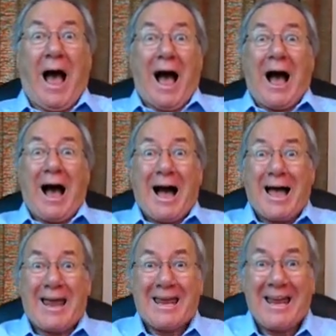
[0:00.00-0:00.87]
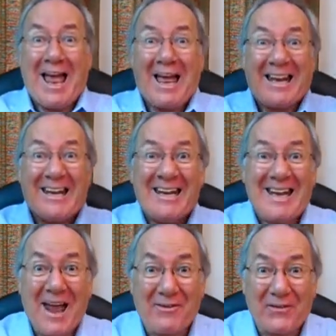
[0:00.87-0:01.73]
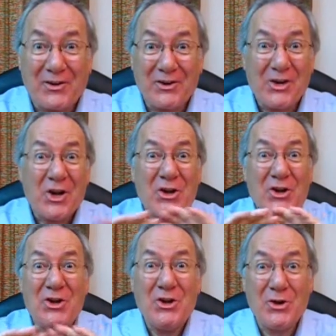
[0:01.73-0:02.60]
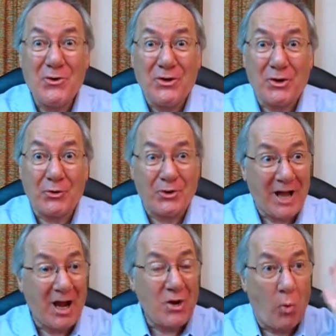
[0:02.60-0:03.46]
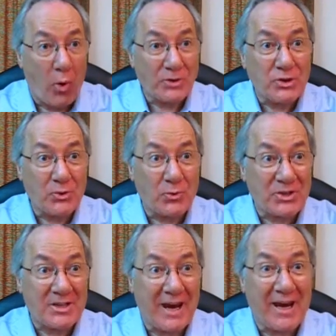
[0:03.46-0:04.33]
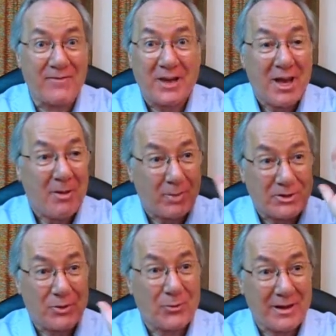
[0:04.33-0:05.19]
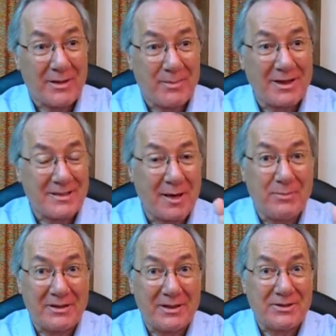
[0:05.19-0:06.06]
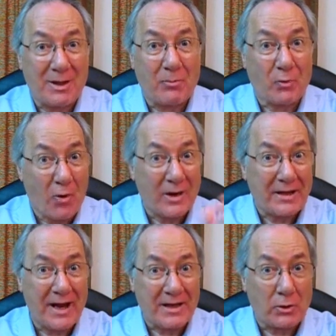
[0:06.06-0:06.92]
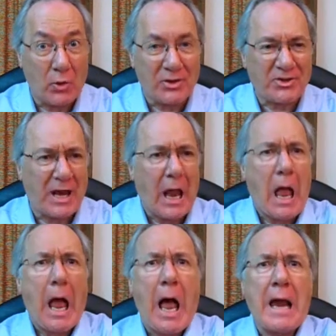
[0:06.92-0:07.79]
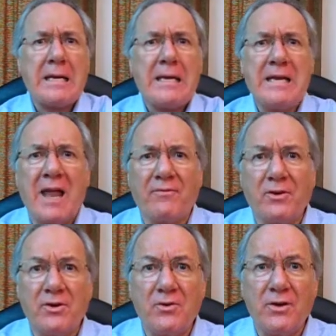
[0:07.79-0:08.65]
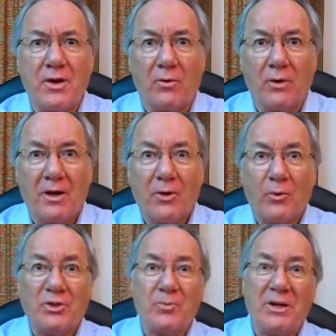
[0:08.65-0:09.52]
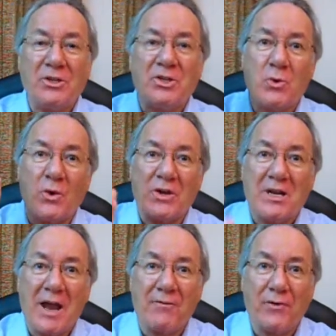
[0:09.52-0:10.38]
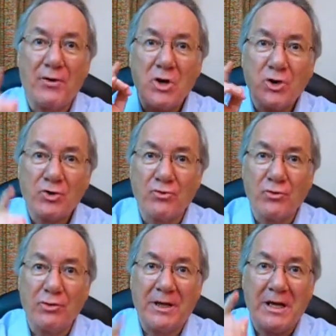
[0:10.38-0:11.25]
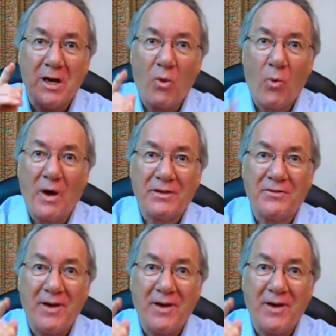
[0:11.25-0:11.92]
I never knew you. Not once you were saved, but you really messed up, you did something wrong, and now you lost it. I never knew you, which means you were never truly one of